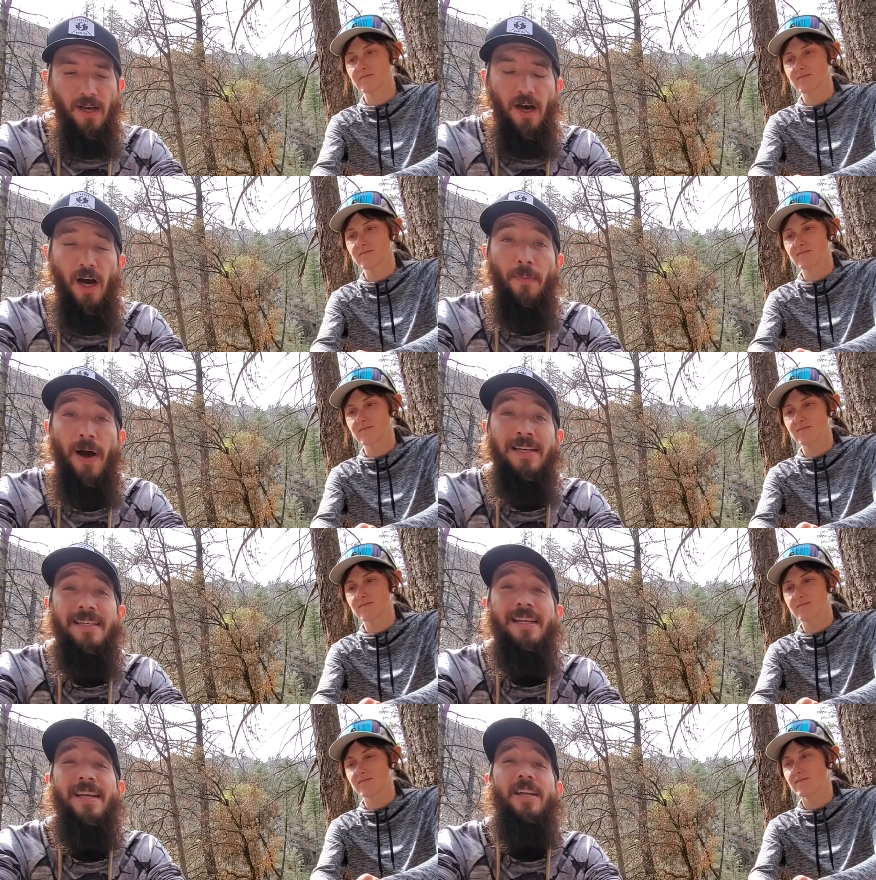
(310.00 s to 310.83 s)
Speaker 1: Um, I
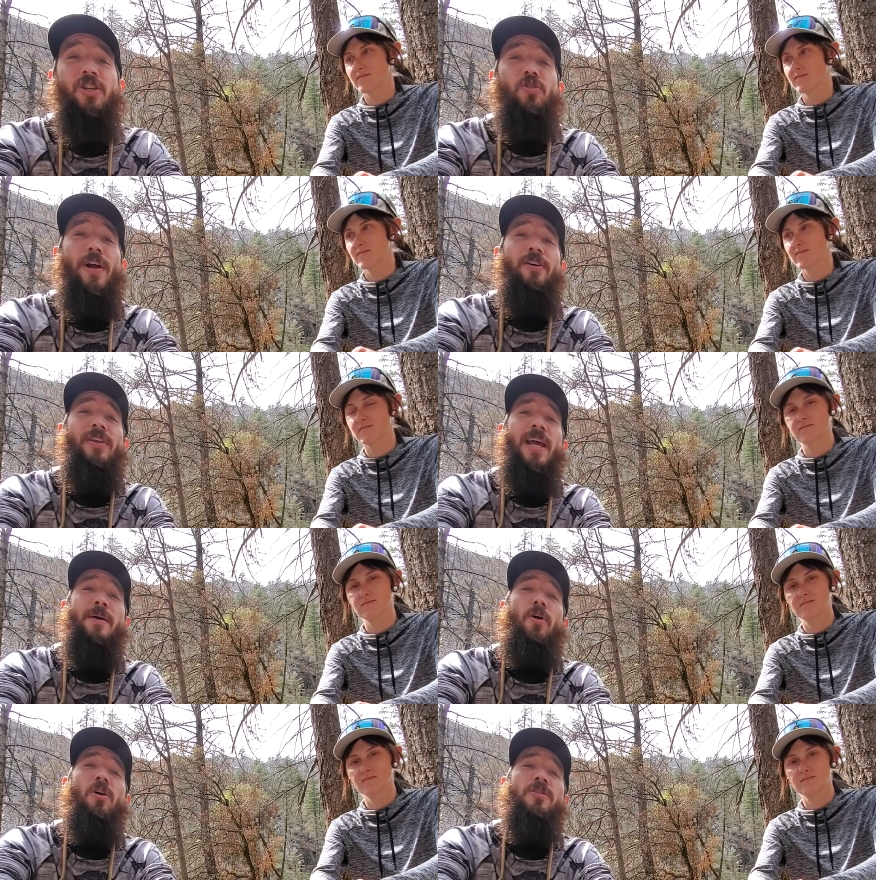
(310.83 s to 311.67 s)
did get a trail
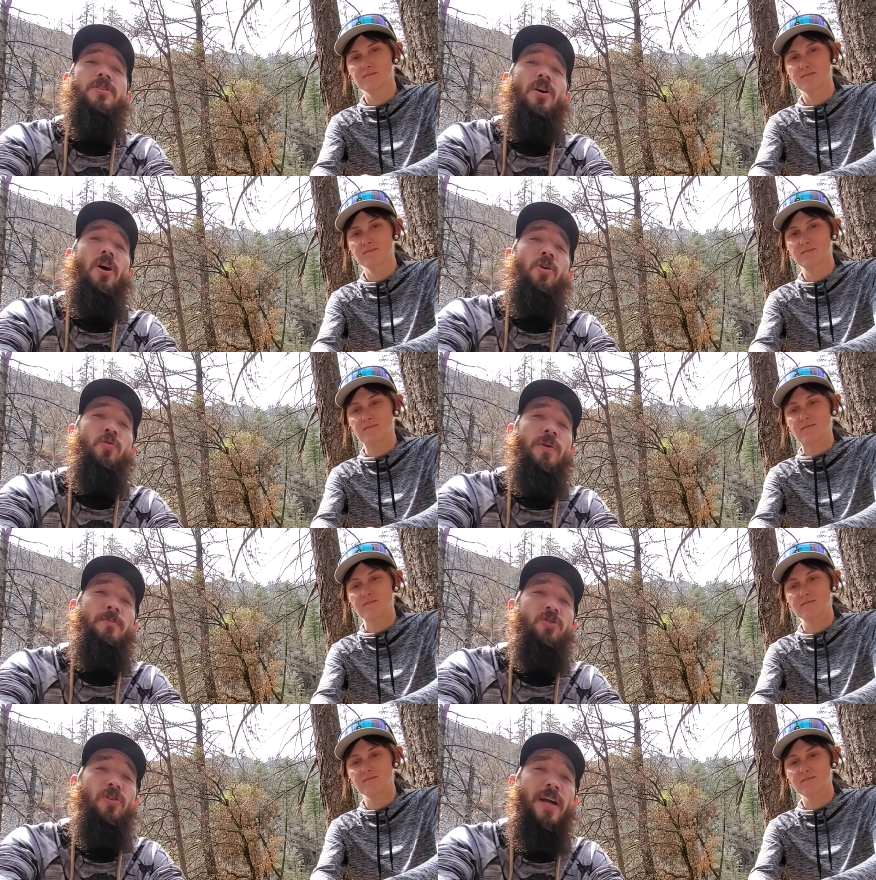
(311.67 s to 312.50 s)
name on the Tahoe
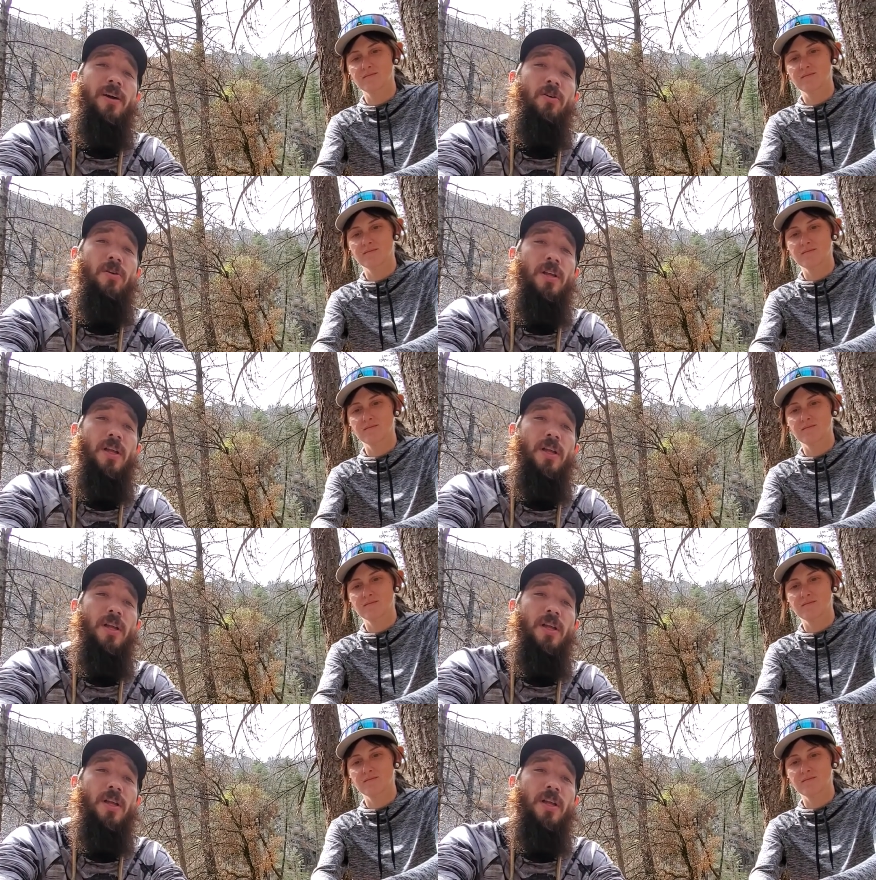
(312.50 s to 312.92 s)
Rim Trail.